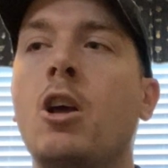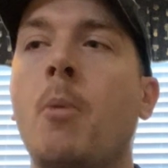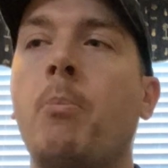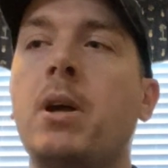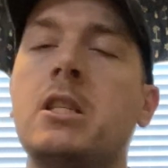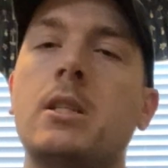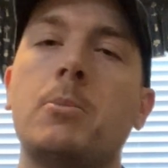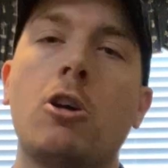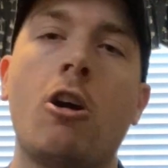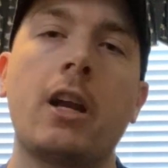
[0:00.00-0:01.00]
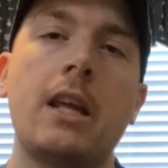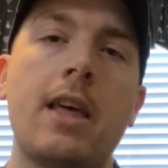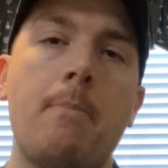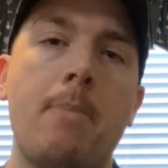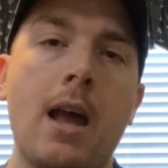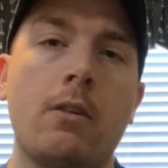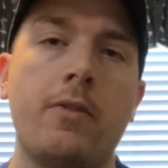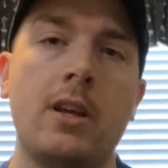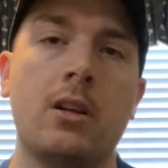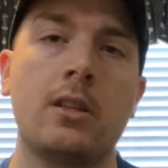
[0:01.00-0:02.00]
But since I'm targeting that
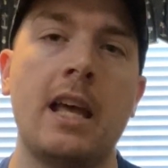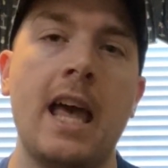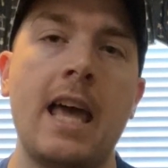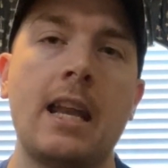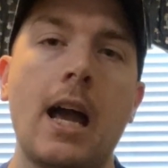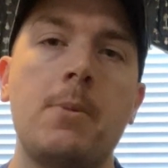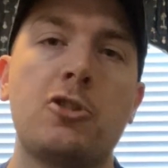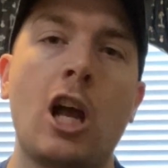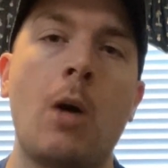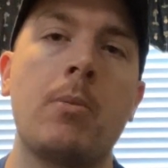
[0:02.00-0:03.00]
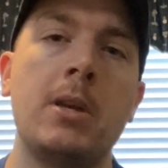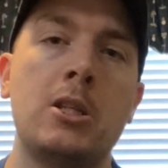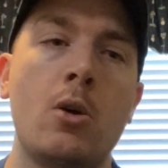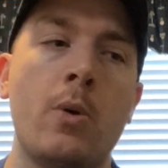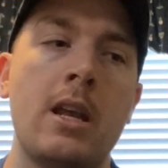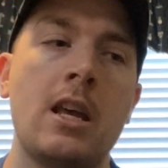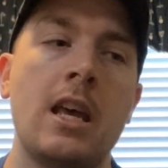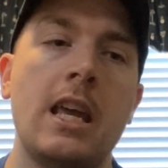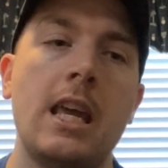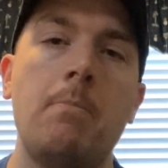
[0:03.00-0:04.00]
battlefield and items are helping me do it,
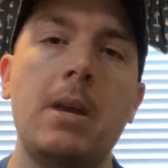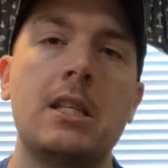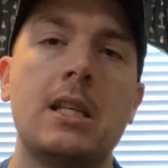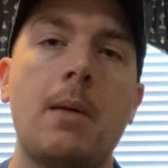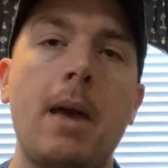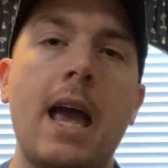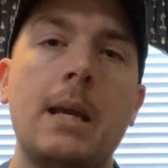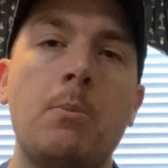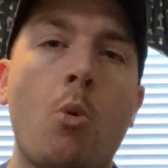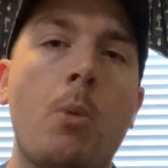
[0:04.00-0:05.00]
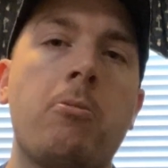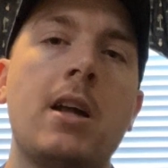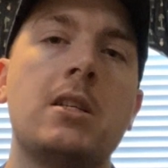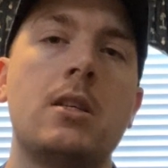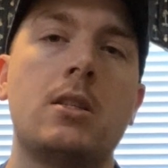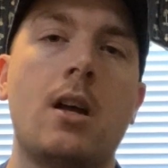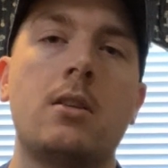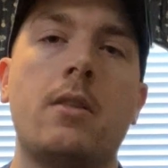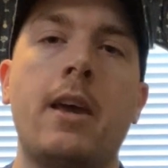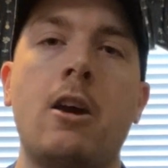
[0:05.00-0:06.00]
it means that I'm adding more presence onto
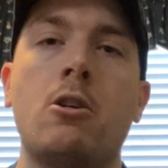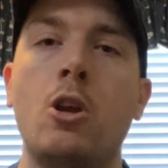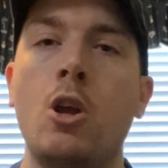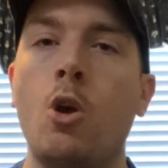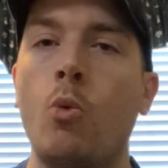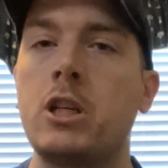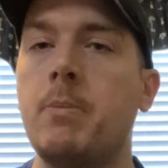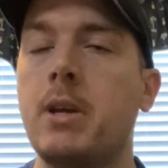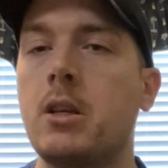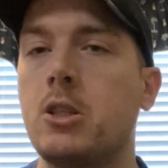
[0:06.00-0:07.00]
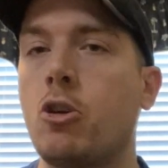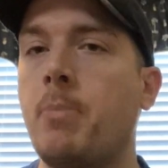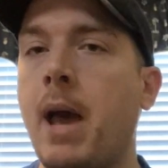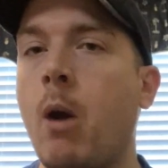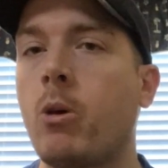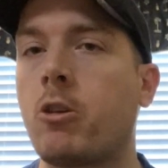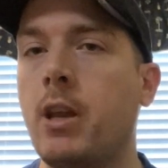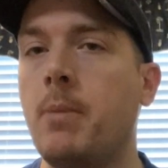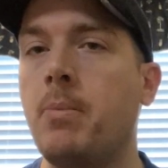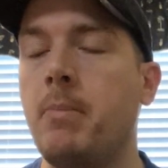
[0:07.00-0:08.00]
there, which can be considered power
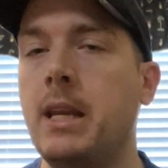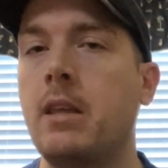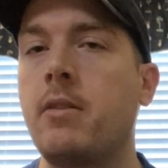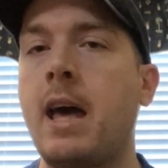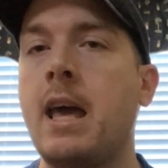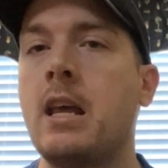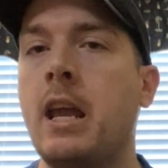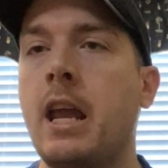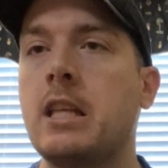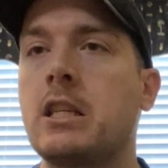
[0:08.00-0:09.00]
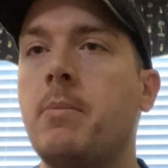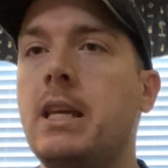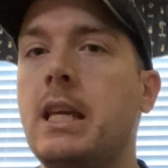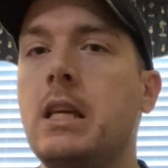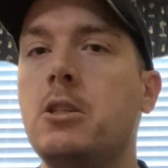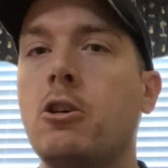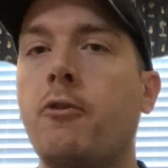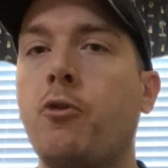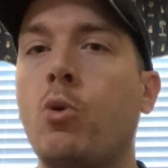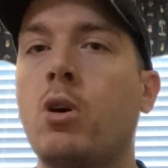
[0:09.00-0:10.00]
creep, meaning that it's going to be easier
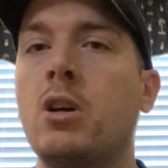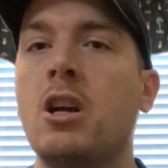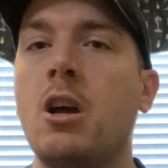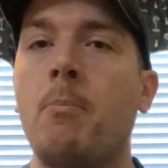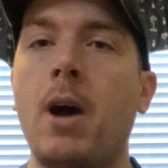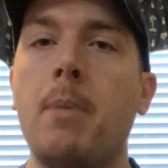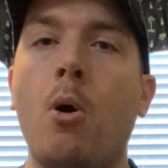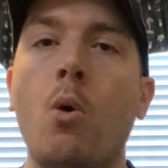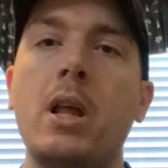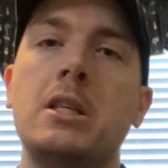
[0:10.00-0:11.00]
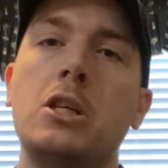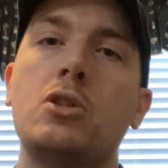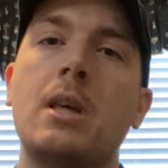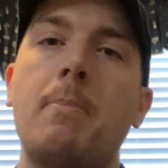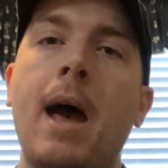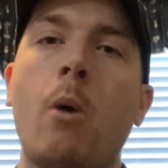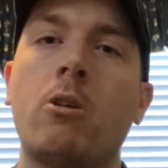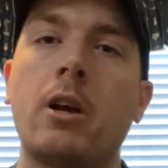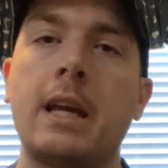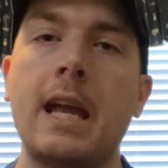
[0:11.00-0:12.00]
for my opponent to use that power
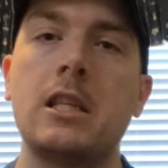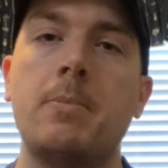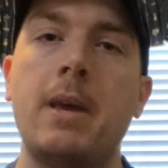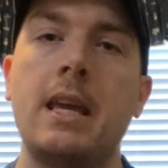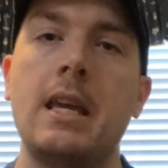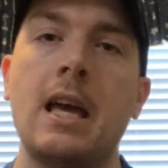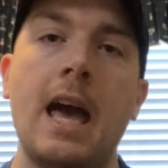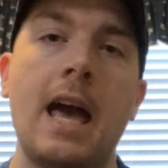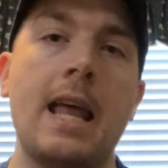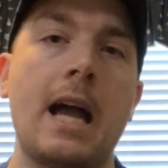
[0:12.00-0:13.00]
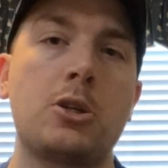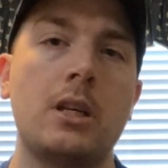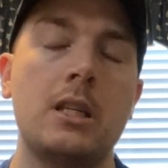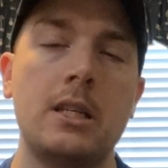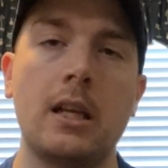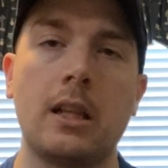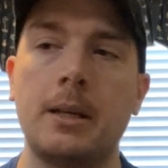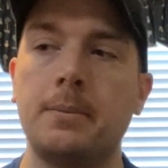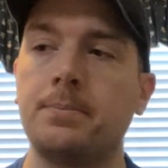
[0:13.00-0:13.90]
against me and actually steal it.